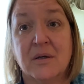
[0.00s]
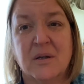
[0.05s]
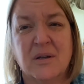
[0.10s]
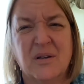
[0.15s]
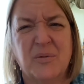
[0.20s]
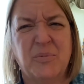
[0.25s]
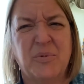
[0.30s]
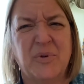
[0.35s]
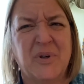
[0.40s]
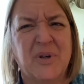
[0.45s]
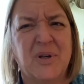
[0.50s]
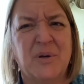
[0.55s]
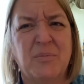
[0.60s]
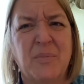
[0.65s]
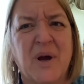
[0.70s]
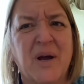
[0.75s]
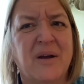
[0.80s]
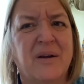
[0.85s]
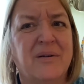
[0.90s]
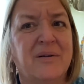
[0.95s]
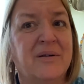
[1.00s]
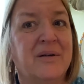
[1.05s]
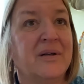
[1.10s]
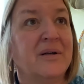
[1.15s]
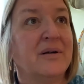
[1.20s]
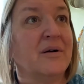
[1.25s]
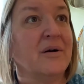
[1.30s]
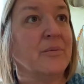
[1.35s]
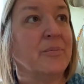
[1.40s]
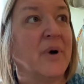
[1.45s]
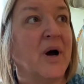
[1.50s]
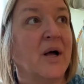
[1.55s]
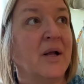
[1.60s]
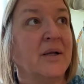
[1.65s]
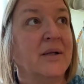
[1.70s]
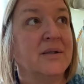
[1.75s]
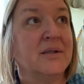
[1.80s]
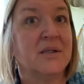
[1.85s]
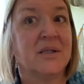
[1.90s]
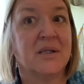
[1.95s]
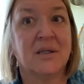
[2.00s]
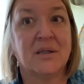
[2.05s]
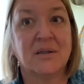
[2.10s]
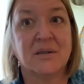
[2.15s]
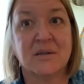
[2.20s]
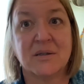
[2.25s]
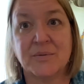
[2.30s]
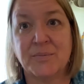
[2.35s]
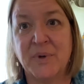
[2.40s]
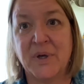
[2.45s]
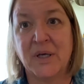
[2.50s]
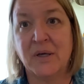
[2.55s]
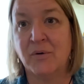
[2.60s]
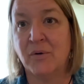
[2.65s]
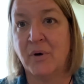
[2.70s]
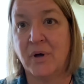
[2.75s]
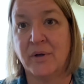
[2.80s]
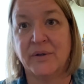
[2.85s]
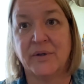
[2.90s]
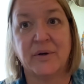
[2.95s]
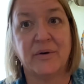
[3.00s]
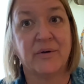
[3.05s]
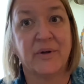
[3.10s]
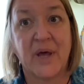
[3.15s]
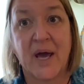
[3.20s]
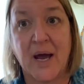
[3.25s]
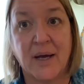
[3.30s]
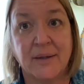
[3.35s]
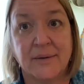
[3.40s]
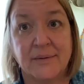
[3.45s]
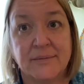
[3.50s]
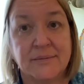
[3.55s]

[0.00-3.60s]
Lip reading: They're pretty mired in our politics, but you all know that.